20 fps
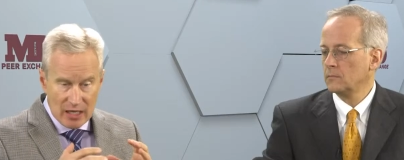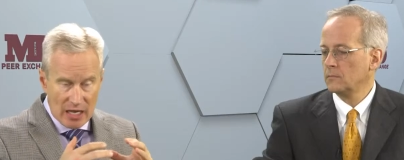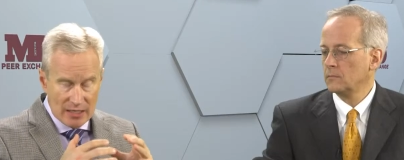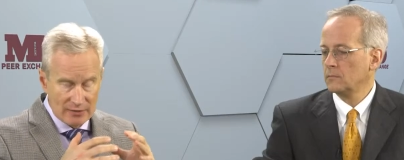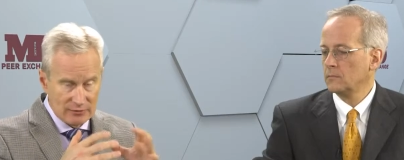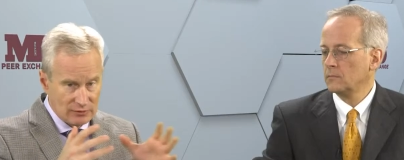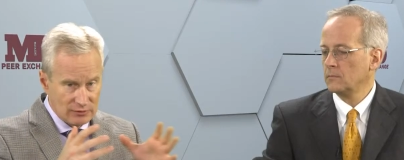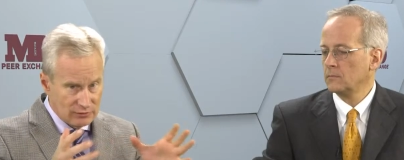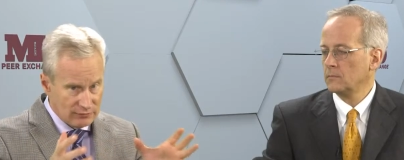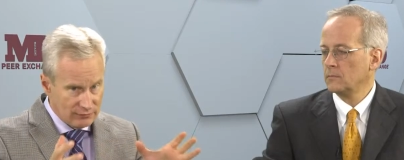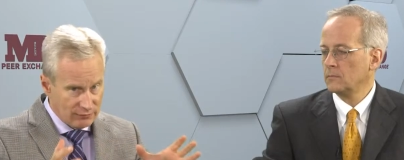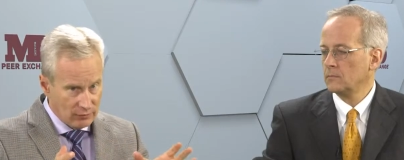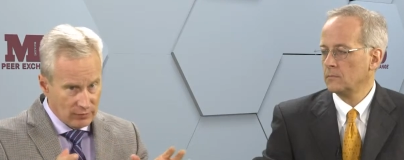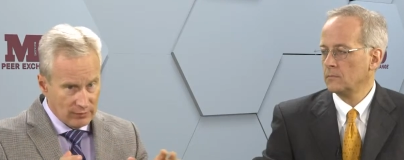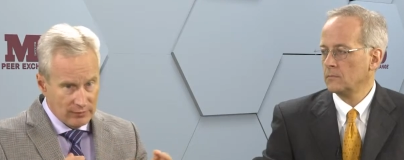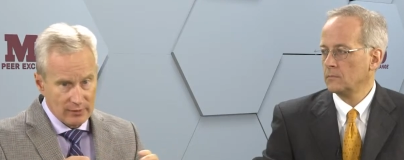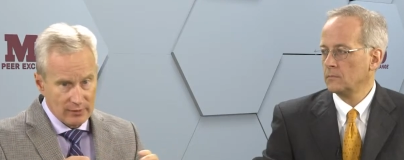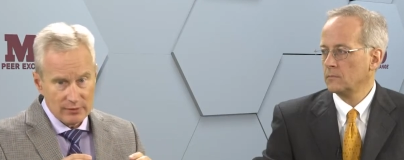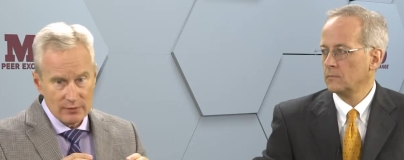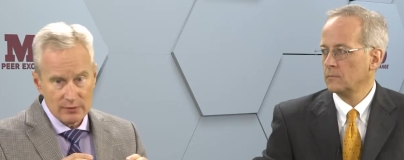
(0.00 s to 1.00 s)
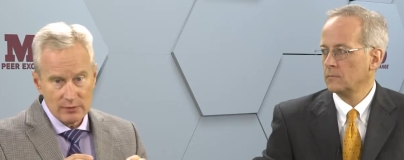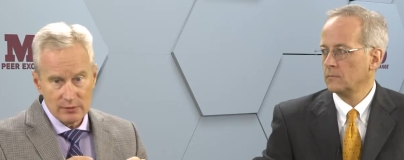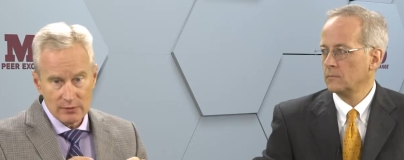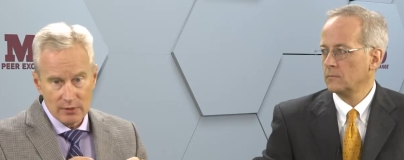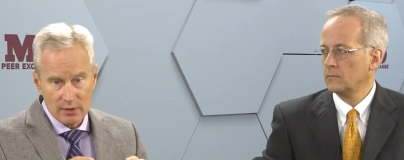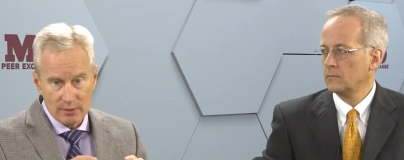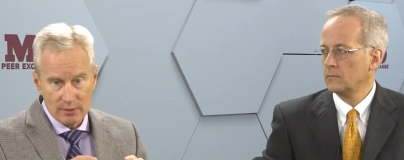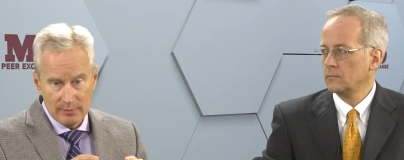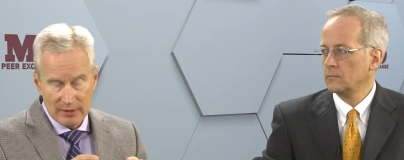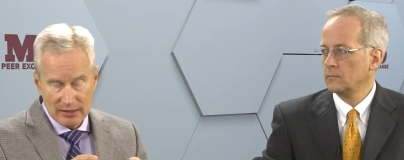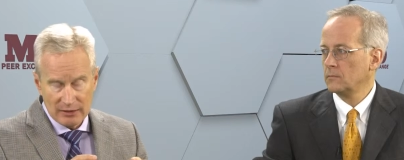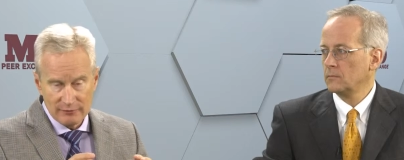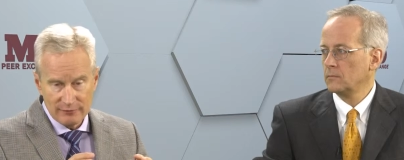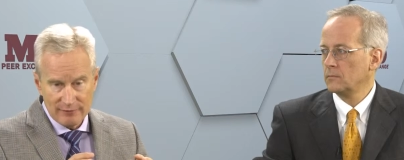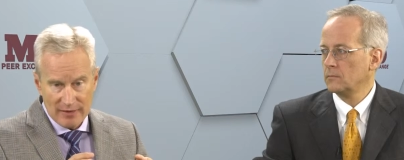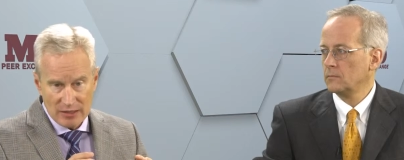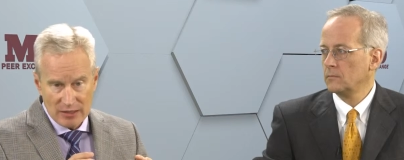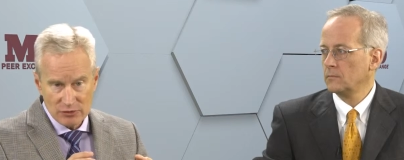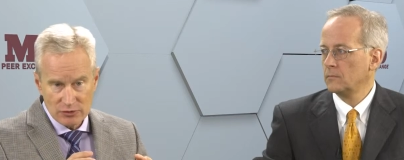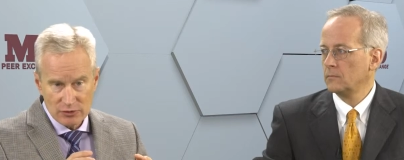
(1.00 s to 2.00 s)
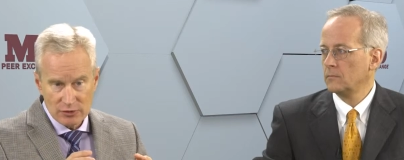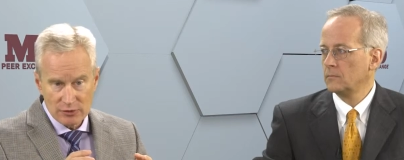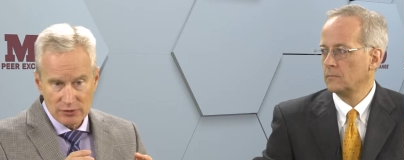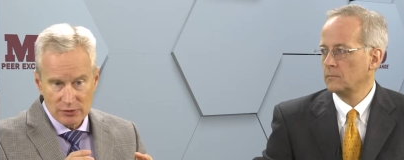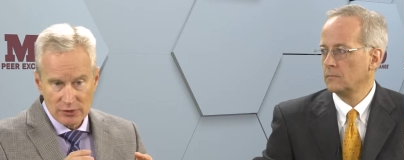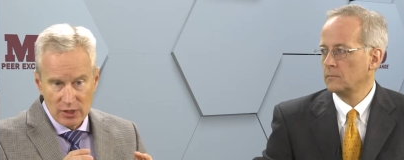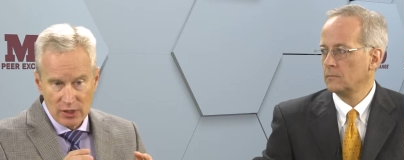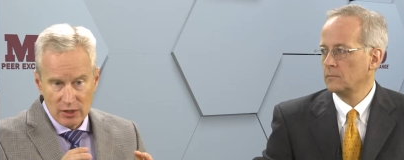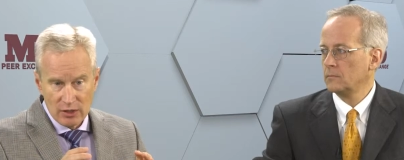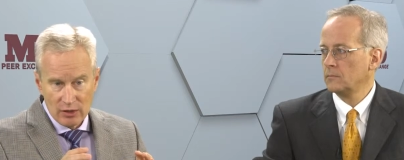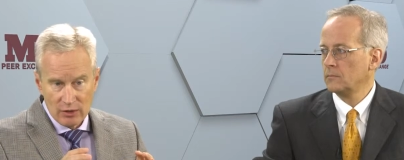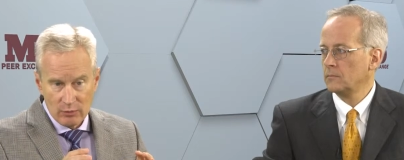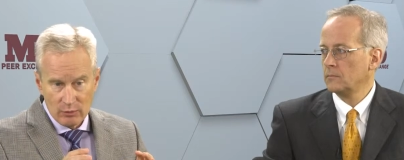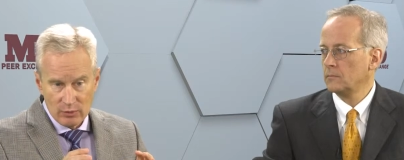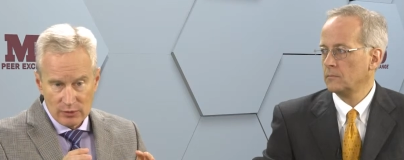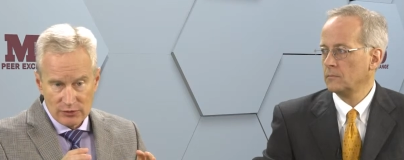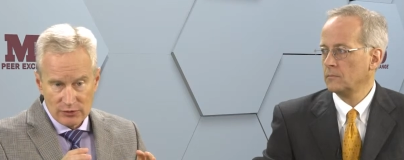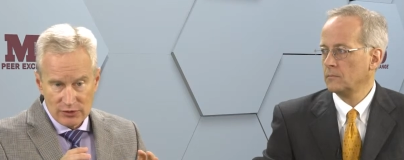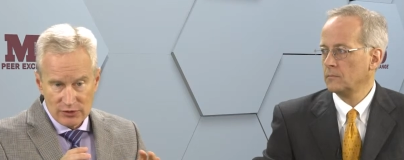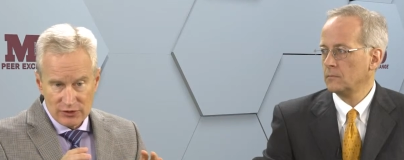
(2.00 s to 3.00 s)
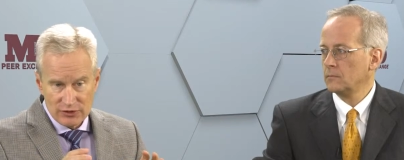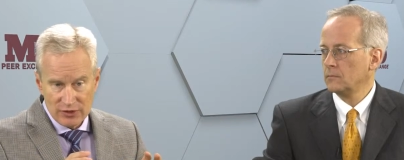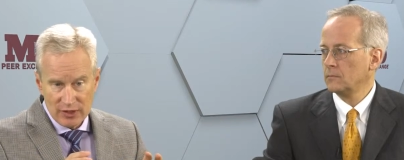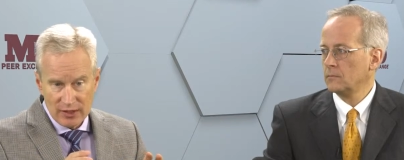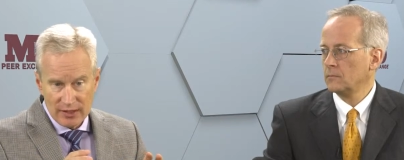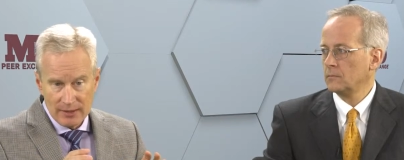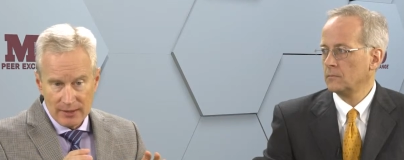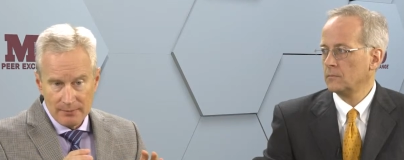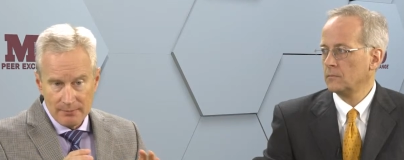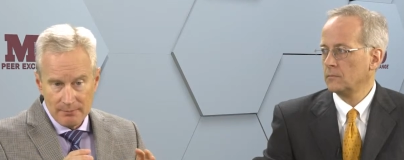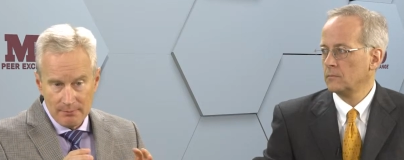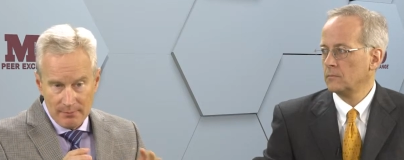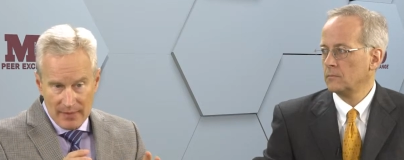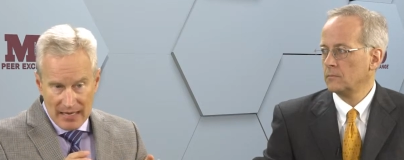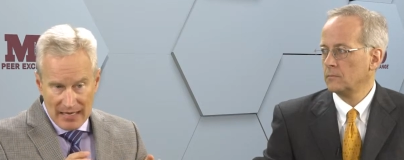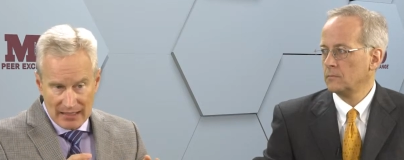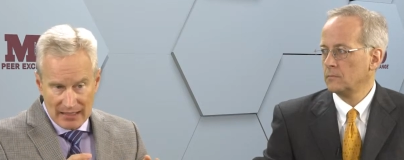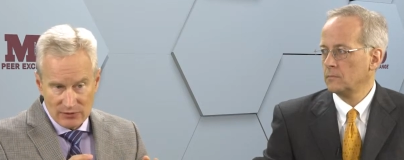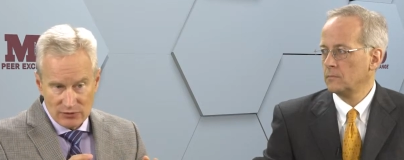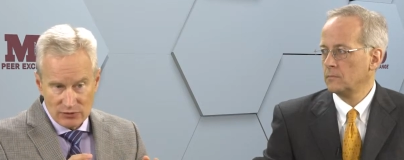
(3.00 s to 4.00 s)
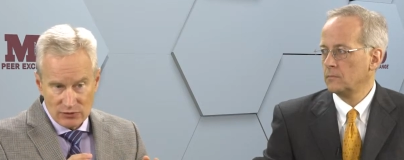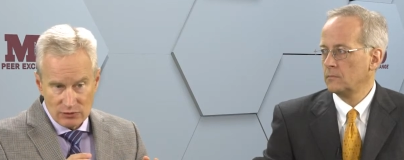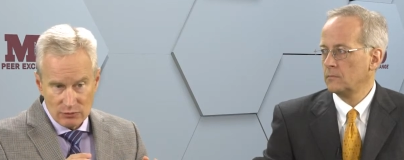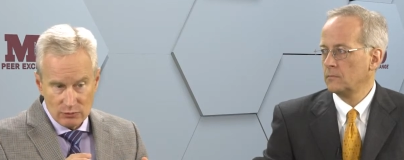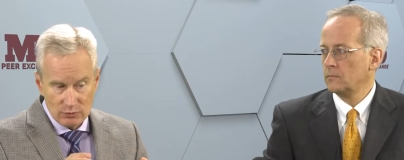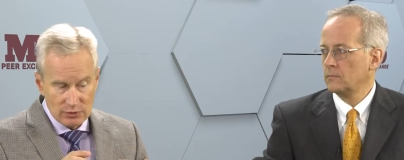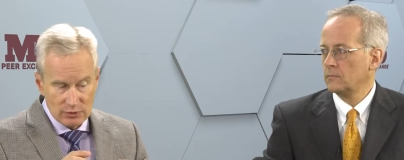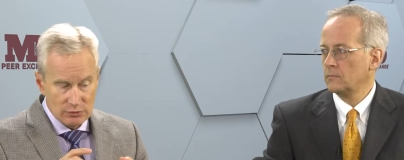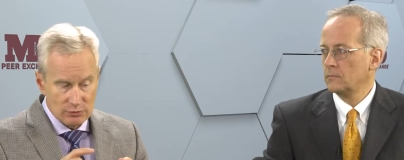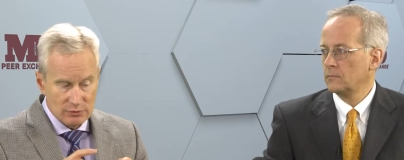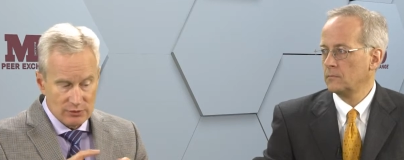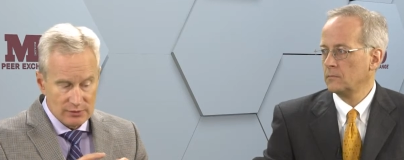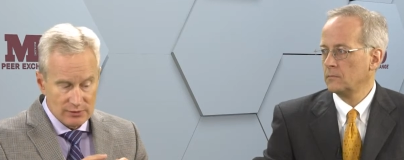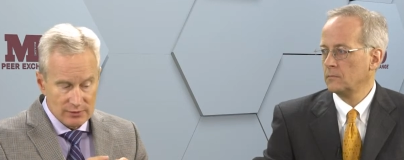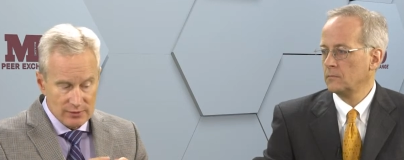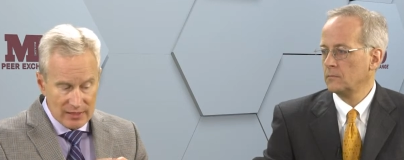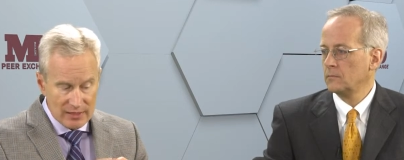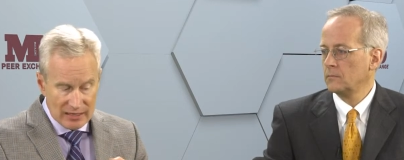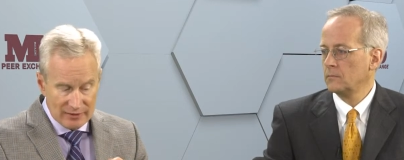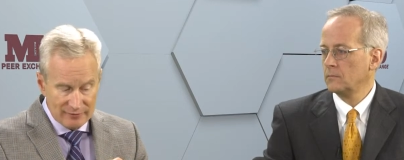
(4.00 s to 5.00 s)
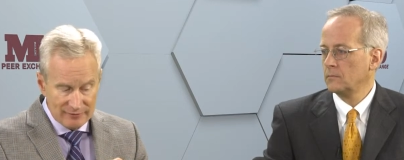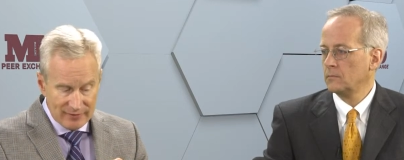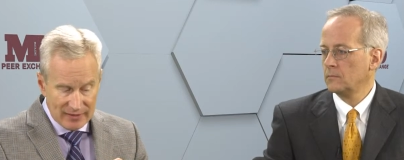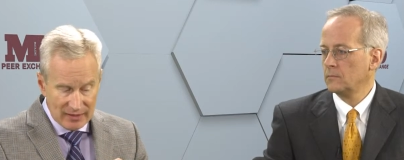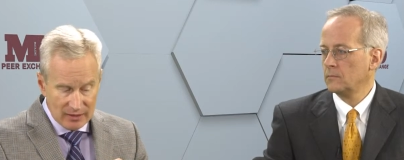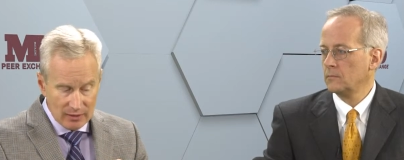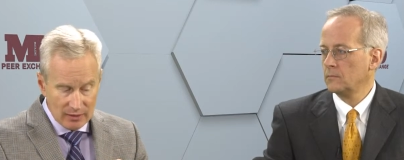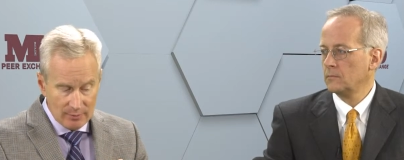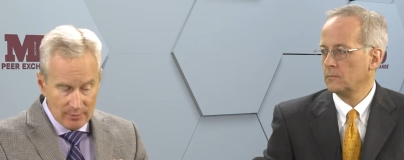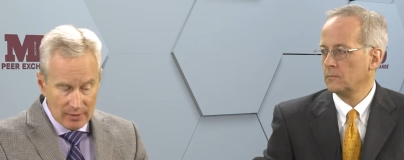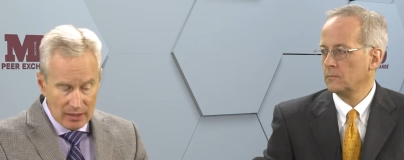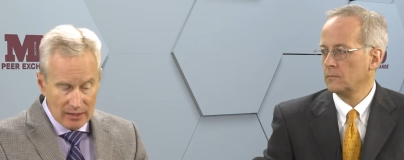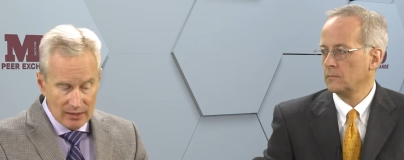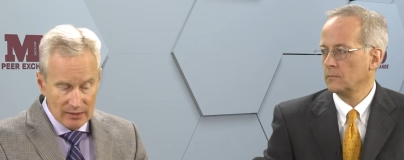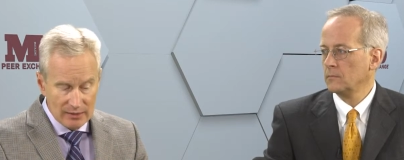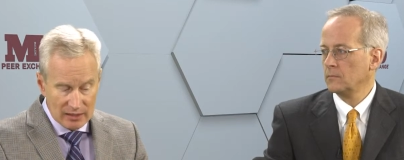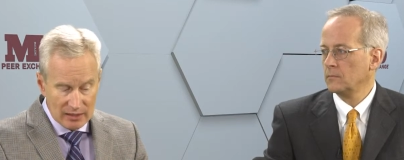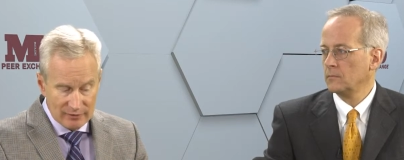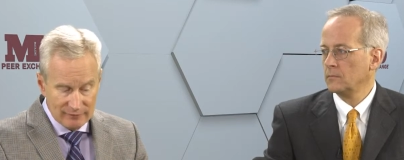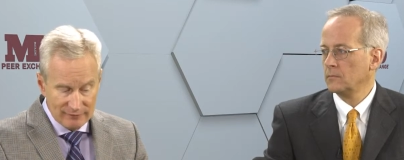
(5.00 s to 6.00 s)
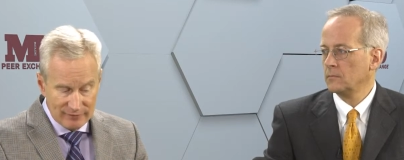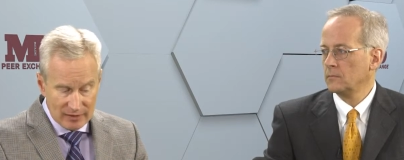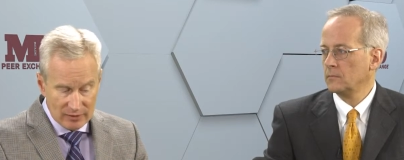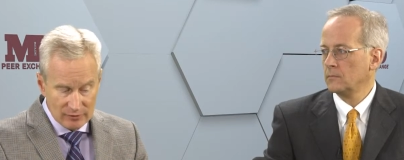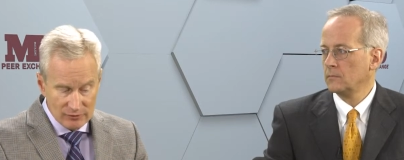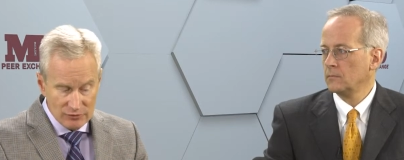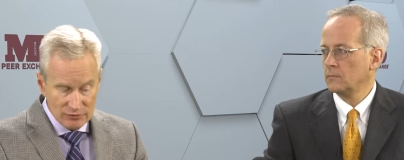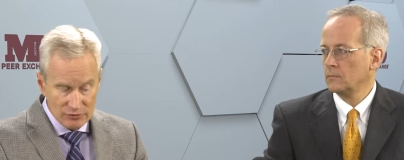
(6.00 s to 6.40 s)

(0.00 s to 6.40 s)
Speaker 1: guidance for the uh, manufacturers was to study MACE, which was non-fatal MI, non-fatal